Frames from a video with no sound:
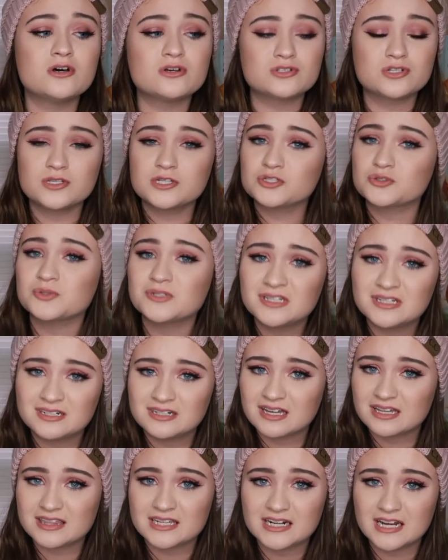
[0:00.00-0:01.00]
So there's really
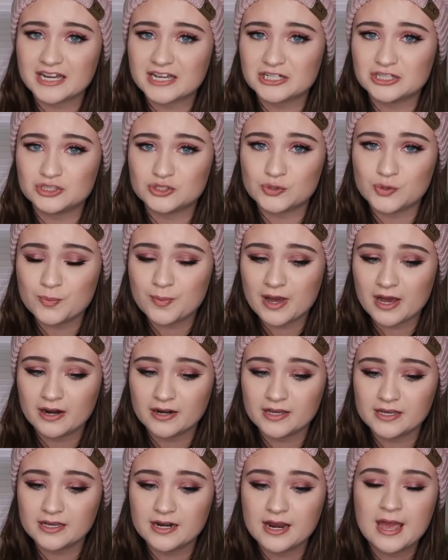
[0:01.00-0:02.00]
nothing I can do about
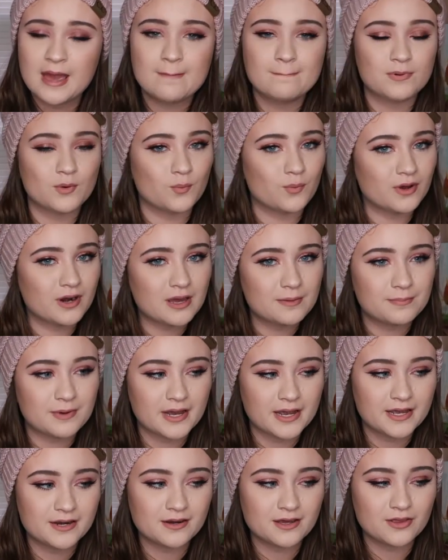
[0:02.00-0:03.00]
it. But would I
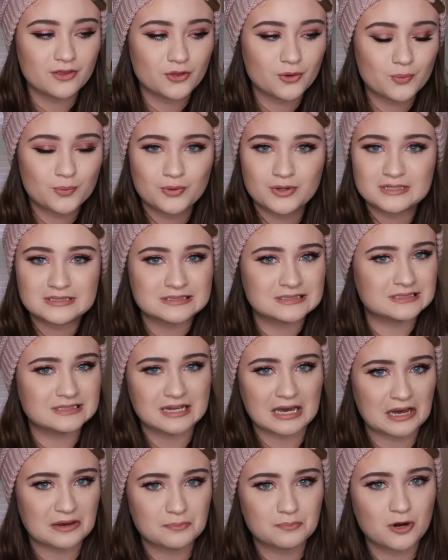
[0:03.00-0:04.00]
buy another one?
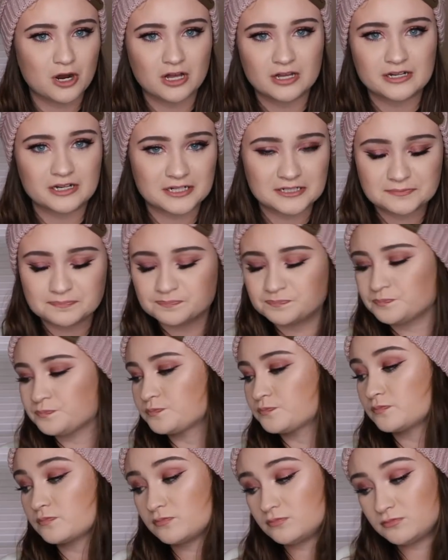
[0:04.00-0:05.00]
Nah, probably not.
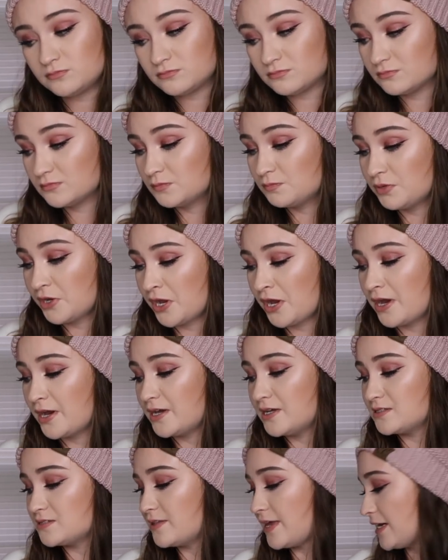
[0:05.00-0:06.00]

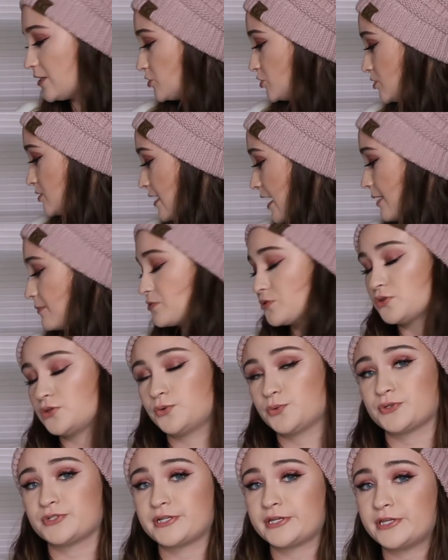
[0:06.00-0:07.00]
Because that's just
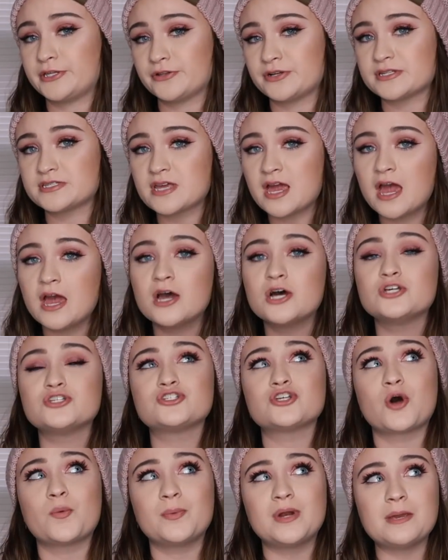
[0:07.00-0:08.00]
absolutely ridiculous.
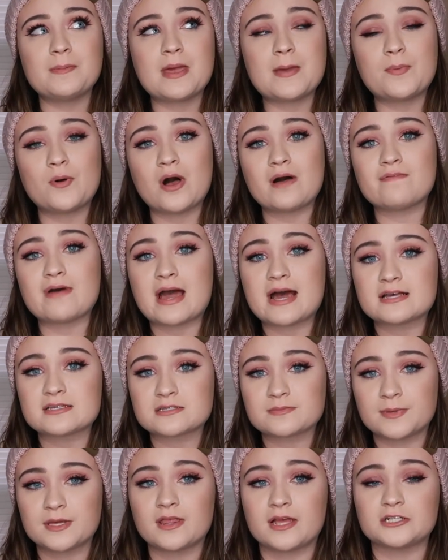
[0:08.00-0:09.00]
So many people have
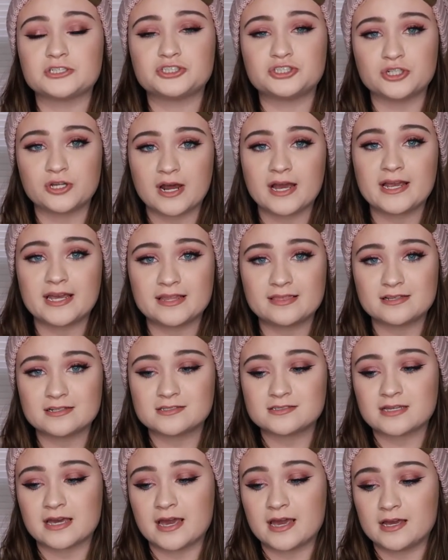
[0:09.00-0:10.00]
asked me, like, should I get
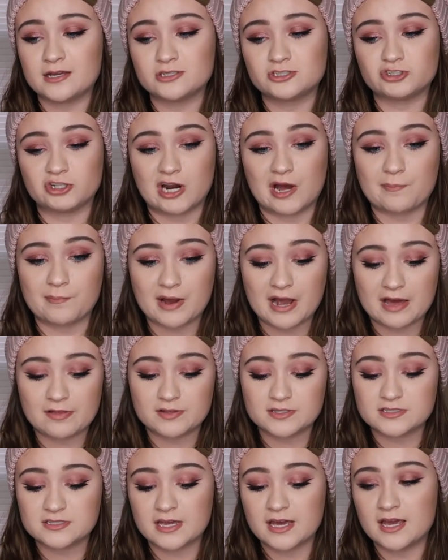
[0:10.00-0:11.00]
this tank? Should I buy
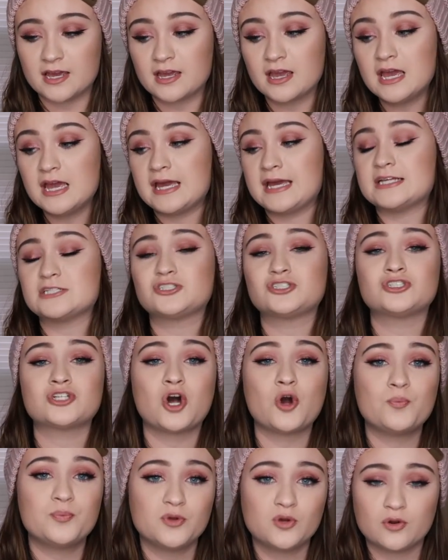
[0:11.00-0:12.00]
this tank? It's
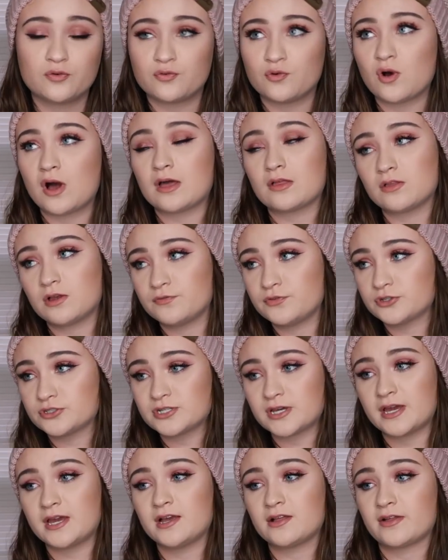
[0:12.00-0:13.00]
so beautiful. I love your
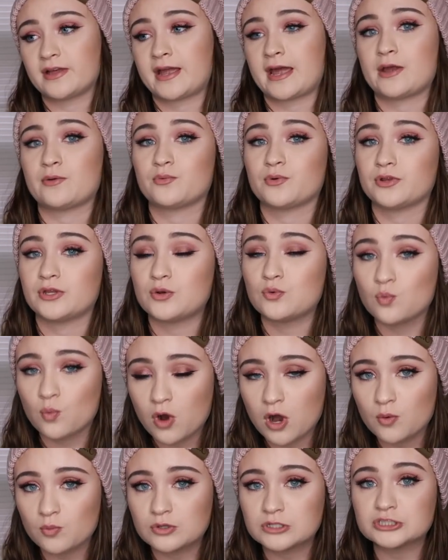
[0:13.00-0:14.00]
tank. Like, I really
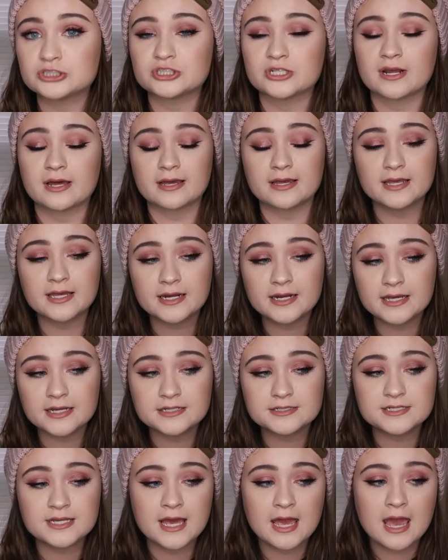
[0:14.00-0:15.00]
want one. Should I get
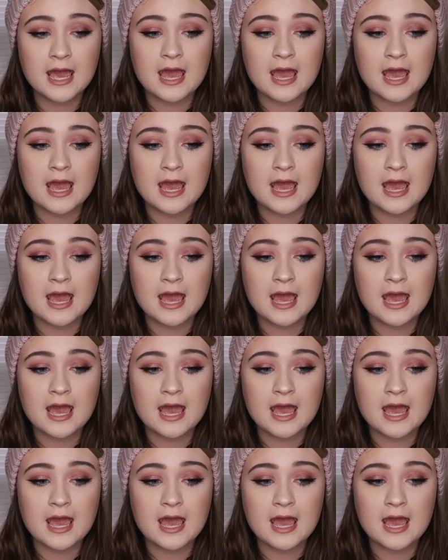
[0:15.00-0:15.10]
it?